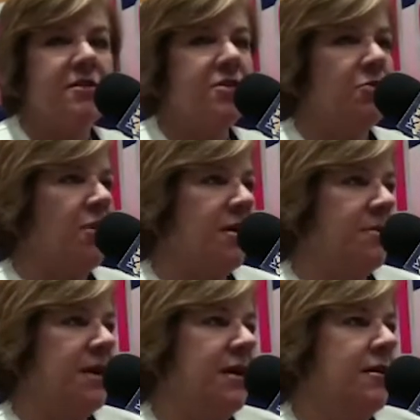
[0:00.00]
Do you want to
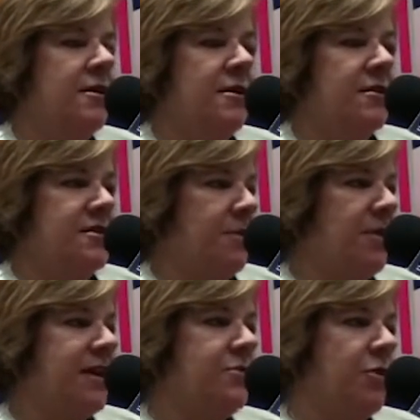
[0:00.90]
be
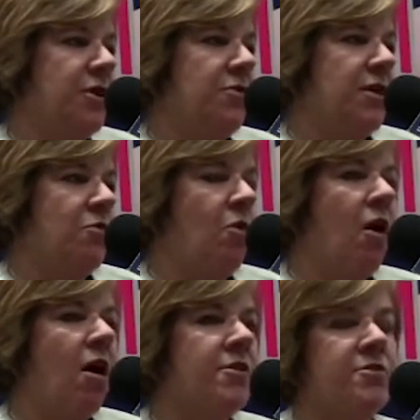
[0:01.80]
someplace where you can
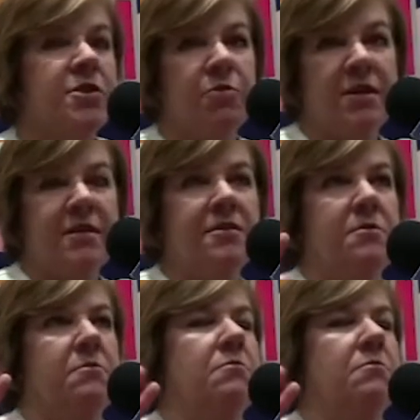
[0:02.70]
walk, or do you want these